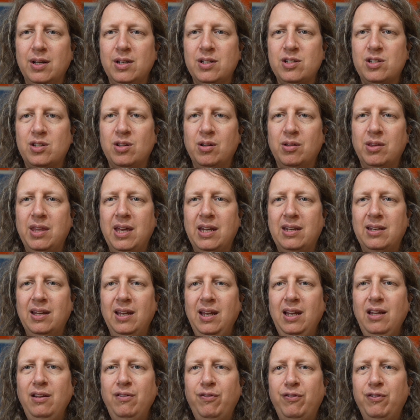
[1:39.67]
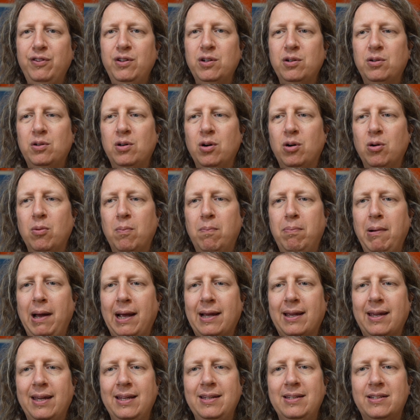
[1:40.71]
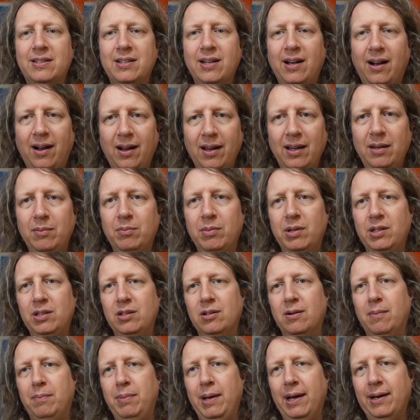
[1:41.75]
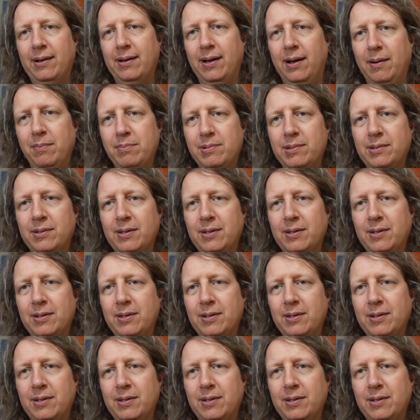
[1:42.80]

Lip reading: so that if you go back in time in your backup,